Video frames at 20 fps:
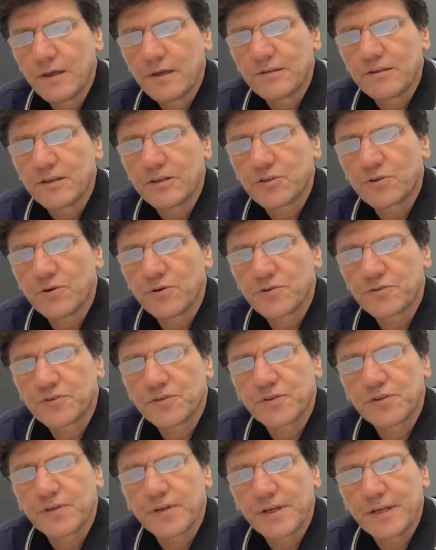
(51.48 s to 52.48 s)

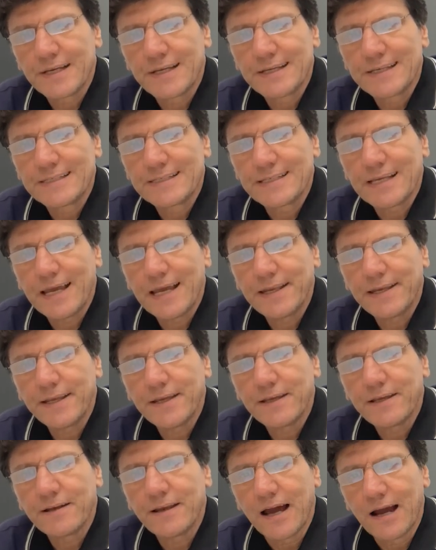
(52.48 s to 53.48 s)
Discourse is
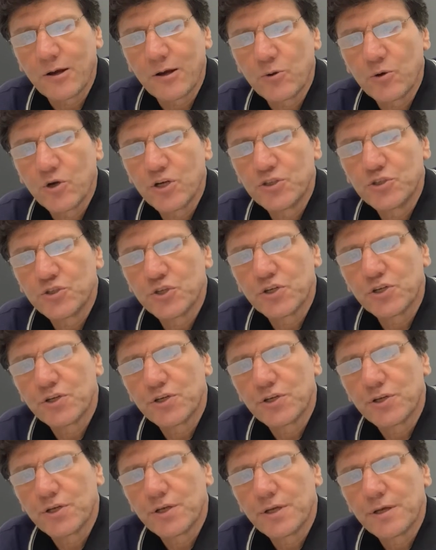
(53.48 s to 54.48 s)
any language
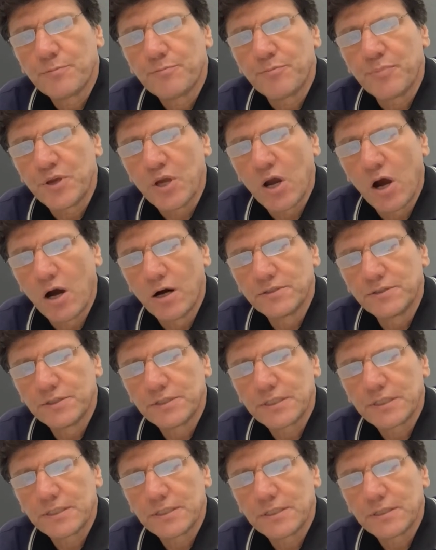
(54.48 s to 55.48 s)

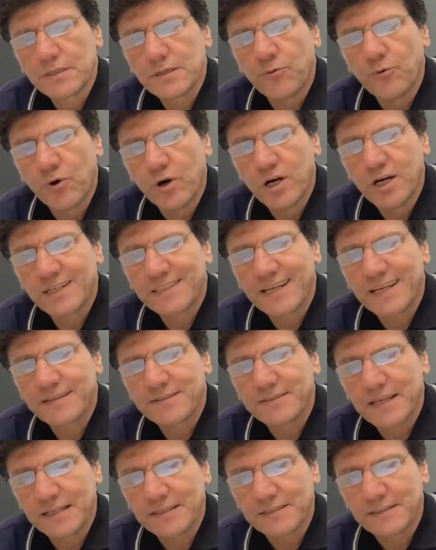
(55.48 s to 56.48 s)
beyond word and
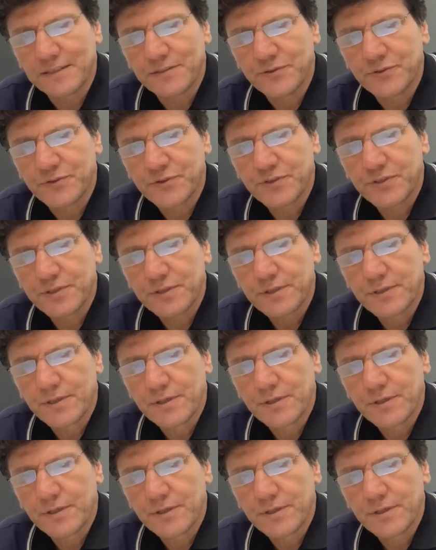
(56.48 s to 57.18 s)
sentence,